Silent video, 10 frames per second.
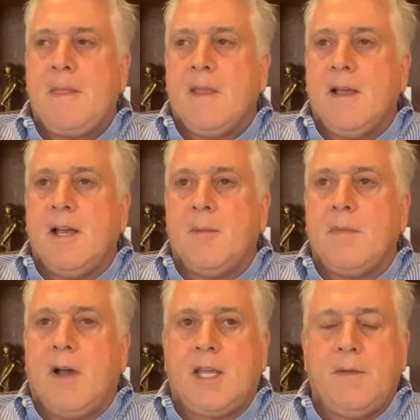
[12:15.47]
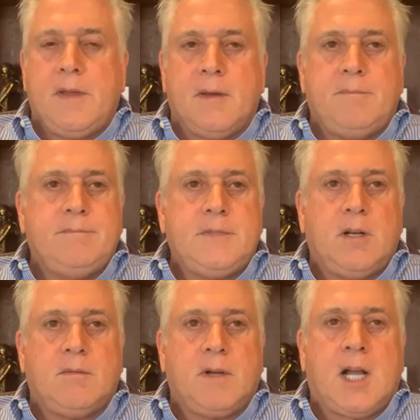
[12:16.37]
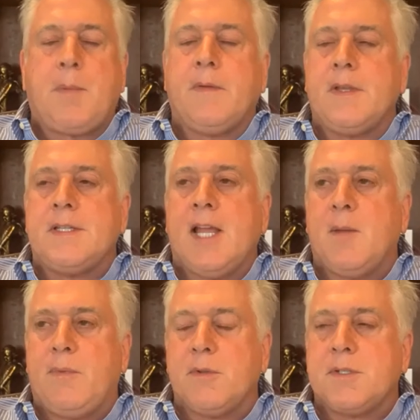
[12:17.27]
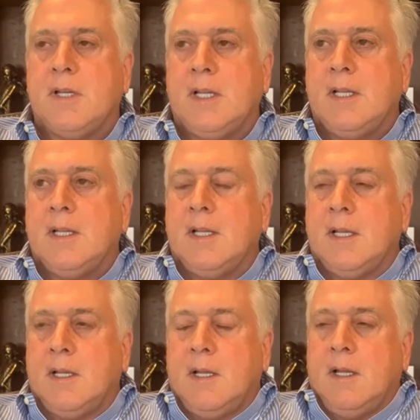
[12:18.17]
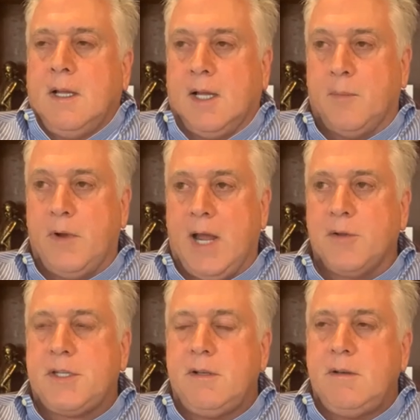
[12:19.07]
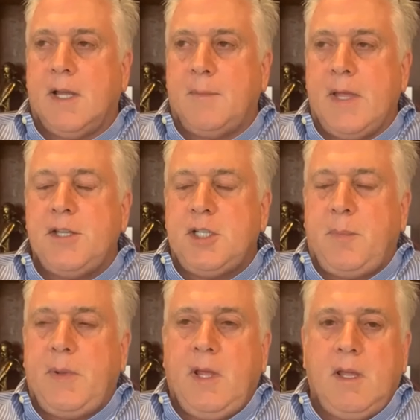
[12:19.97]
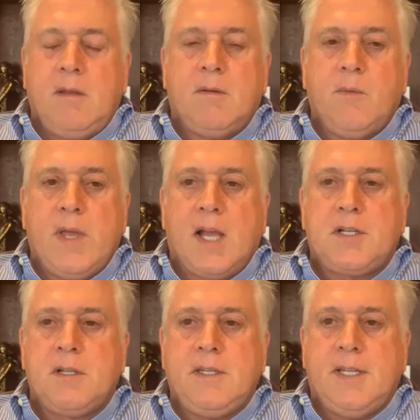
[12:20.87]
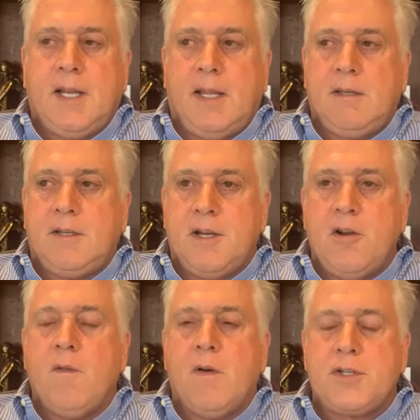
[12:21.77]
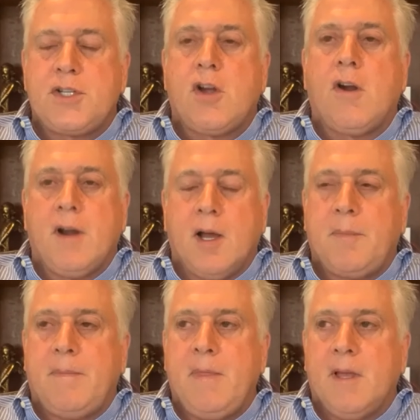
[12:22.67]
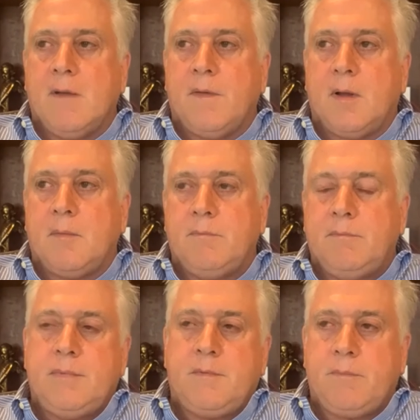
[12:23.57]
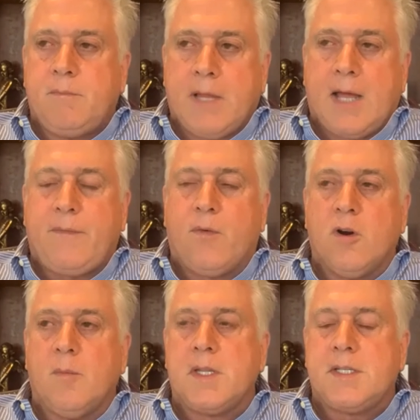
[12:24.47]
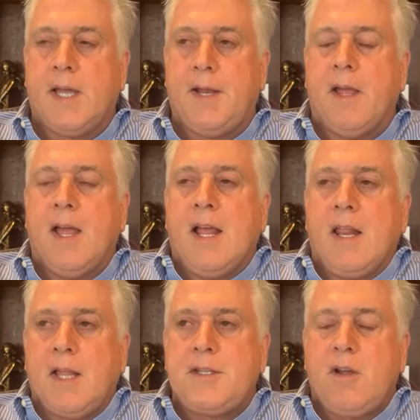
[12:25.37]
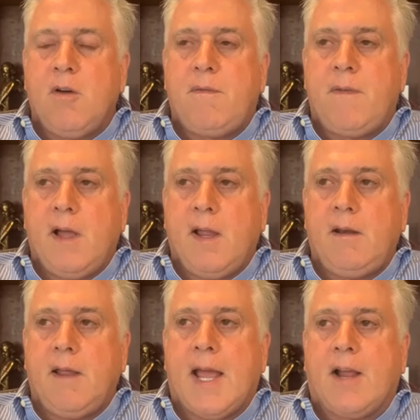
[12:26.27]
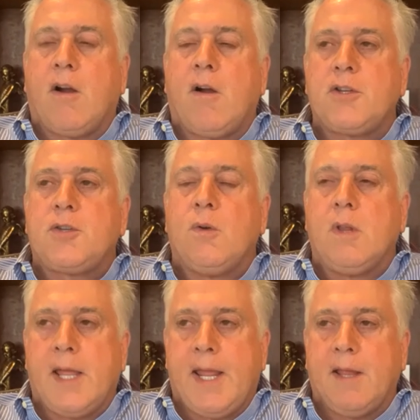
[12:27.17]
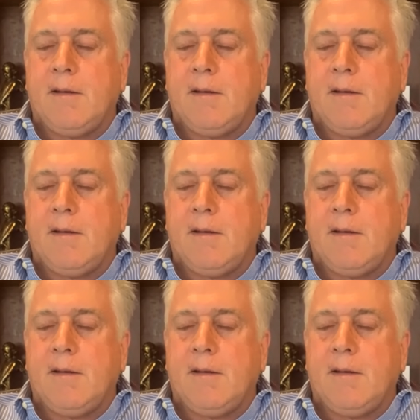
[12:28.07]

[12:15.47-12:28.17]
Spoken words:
I'll give you, a couple of examples. When I was at NGP, we actually did a de novo startup of a platform that said, let's go find agricultural land